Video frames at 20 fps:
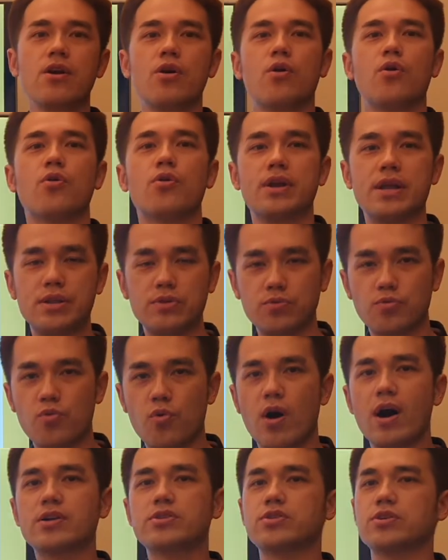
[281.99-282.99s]
or in
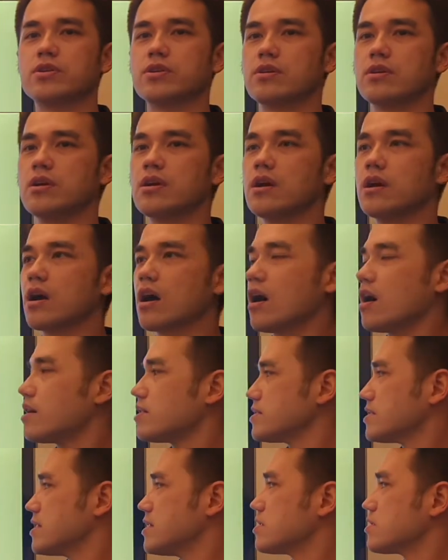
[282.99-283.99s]
water,
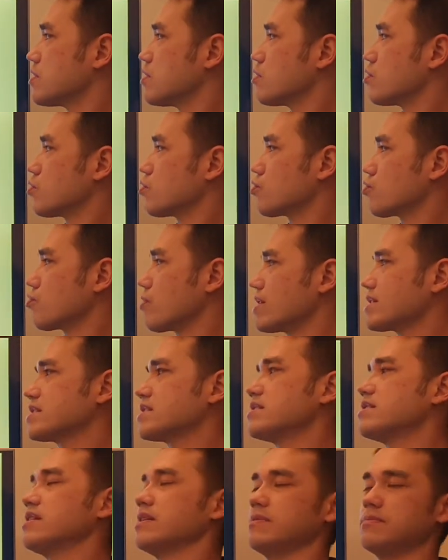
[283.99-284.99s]
causes
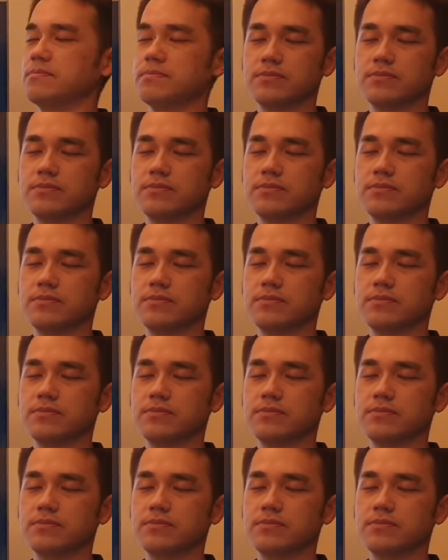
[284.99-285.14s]
rusting.